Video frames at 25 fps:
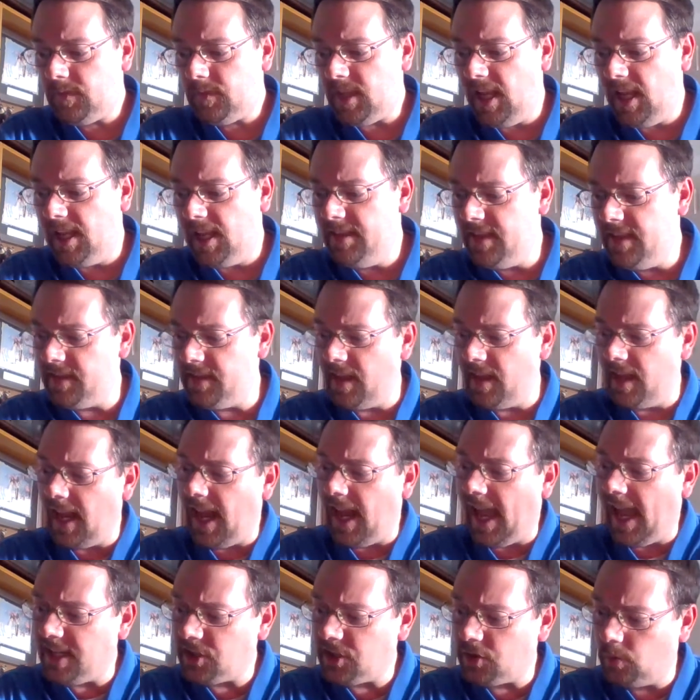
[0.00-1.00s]
And then the
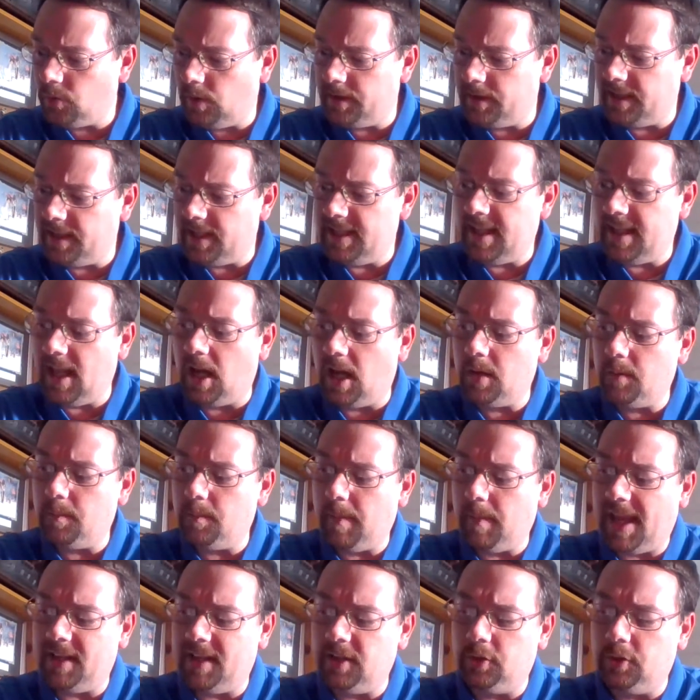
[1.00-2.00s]
last one, the young
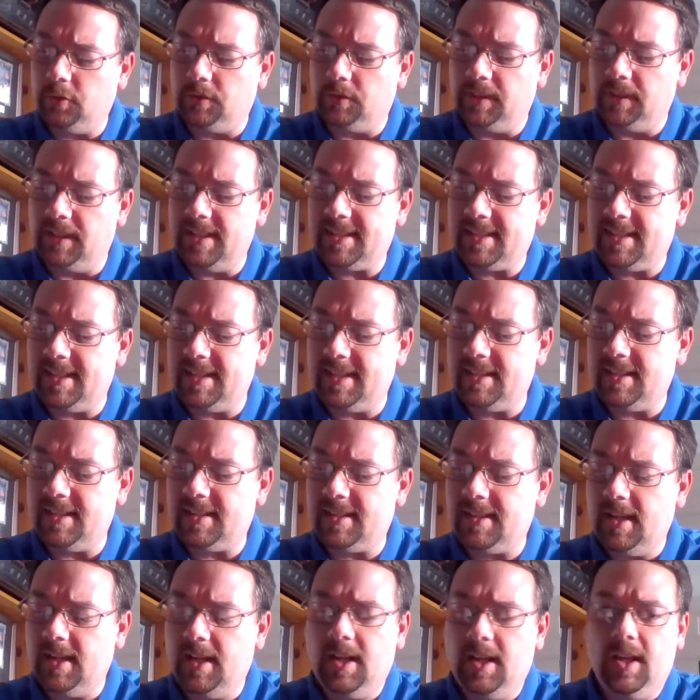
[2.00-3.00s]
man who
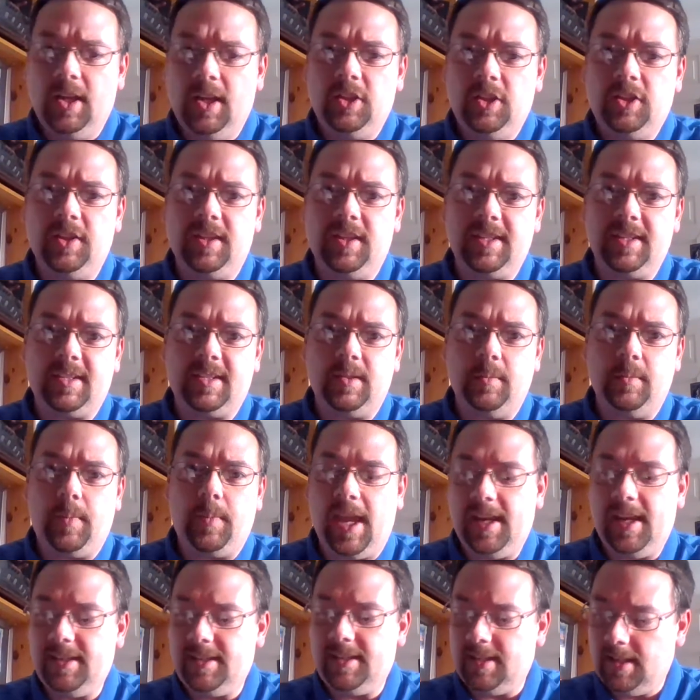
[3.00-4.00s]
listens to this
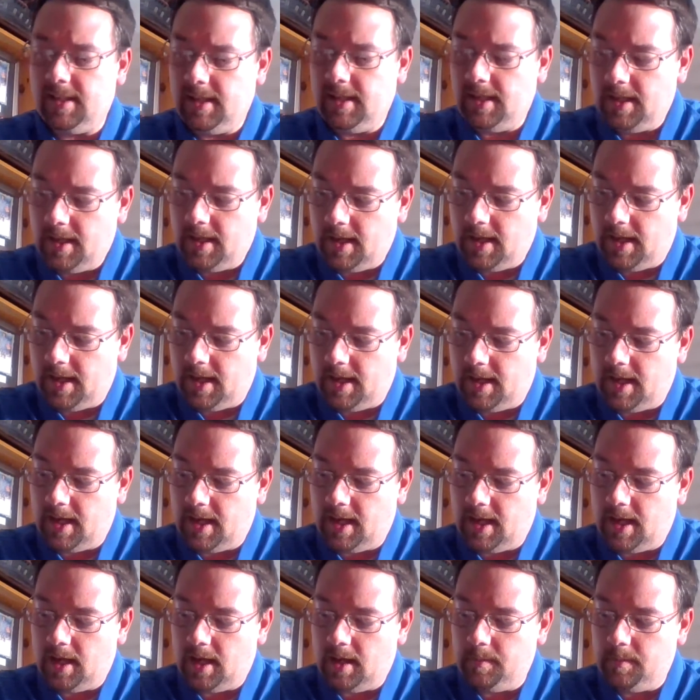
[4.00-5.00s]
debate,
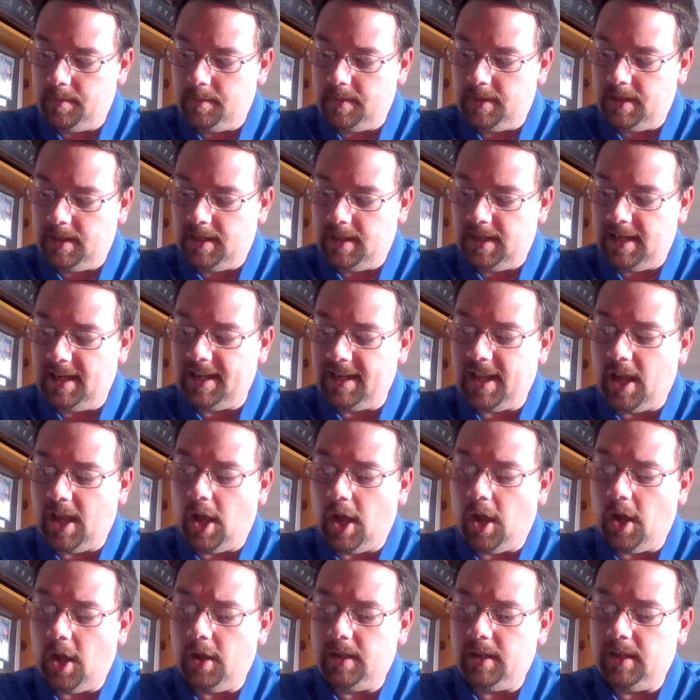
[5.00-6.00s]

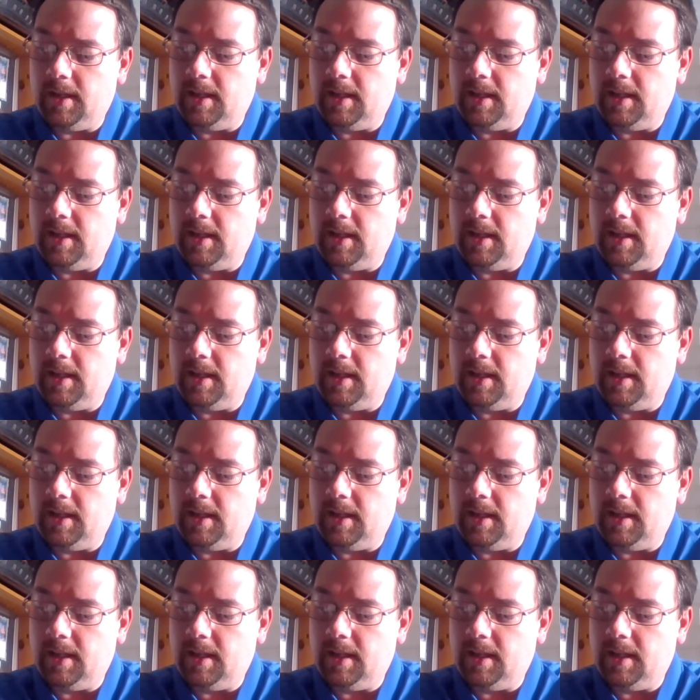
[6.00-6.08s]
Eliah.